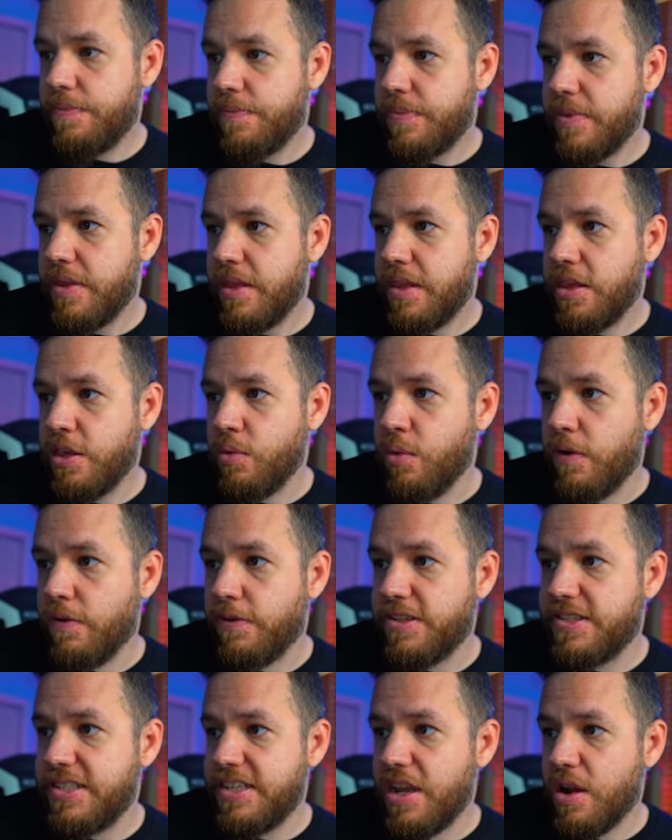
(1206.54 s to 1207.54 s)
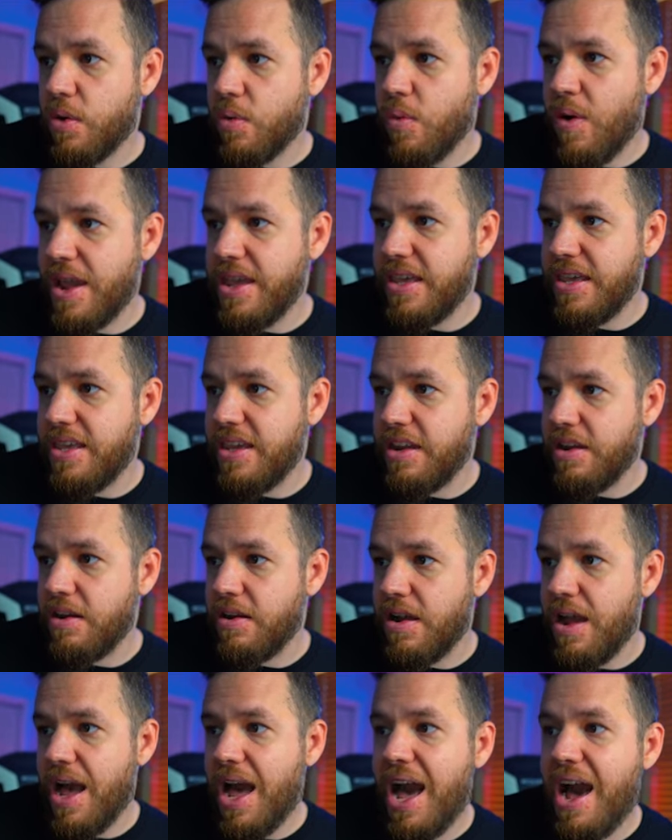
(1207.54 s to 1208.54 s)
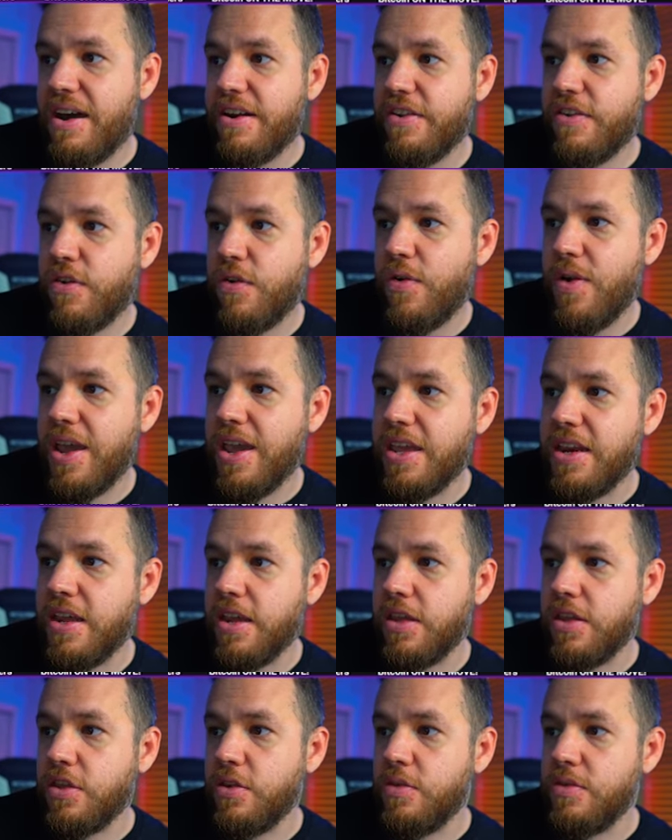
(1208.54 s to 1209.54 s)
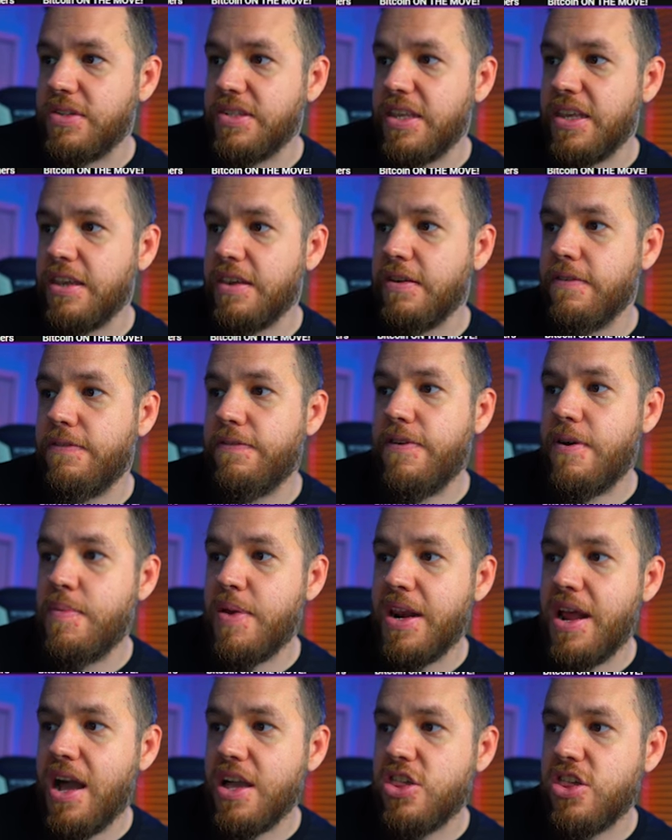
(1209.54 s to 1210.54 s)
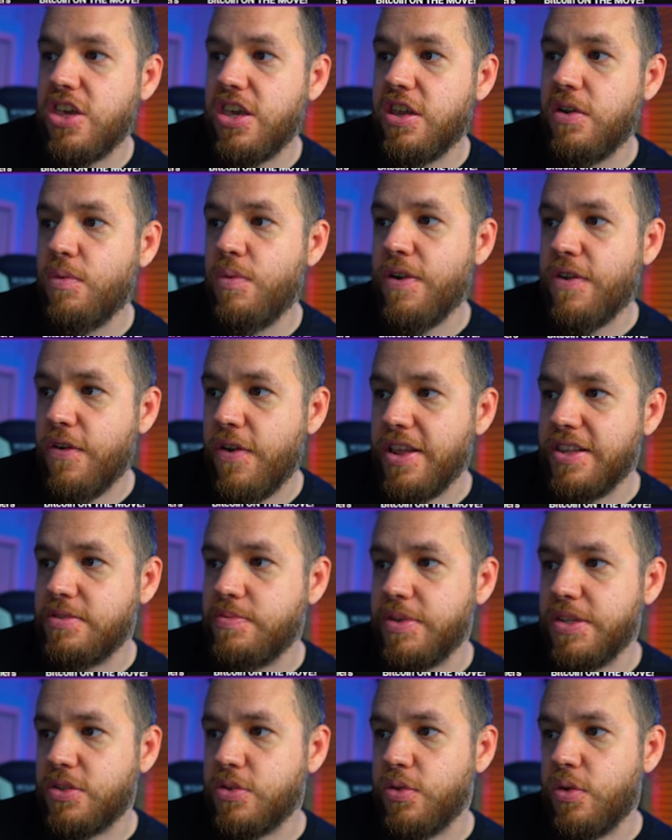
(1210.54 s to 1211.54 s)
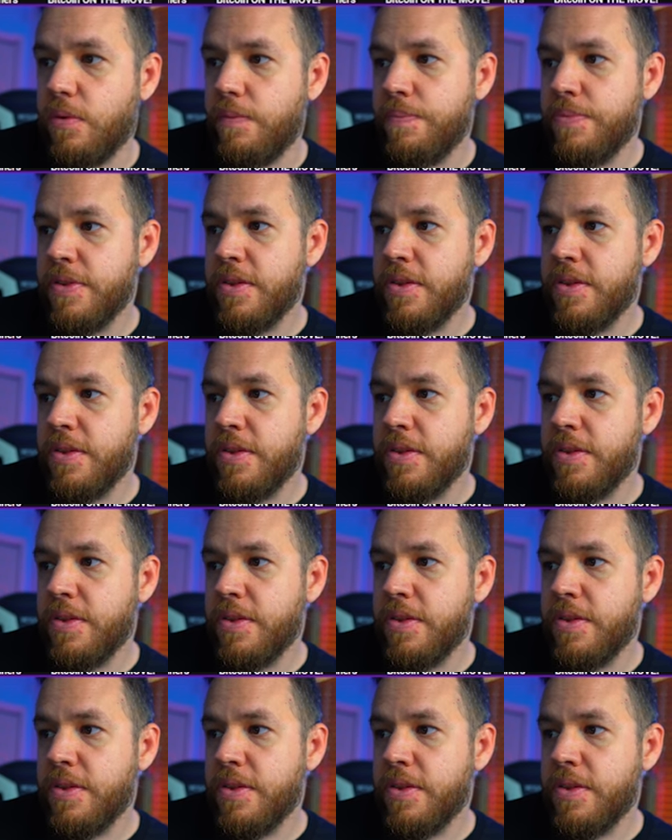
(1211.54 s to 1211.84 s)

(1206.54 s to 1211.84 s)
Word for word: you will see it right here, how to trade using Fibonacci retracement tool.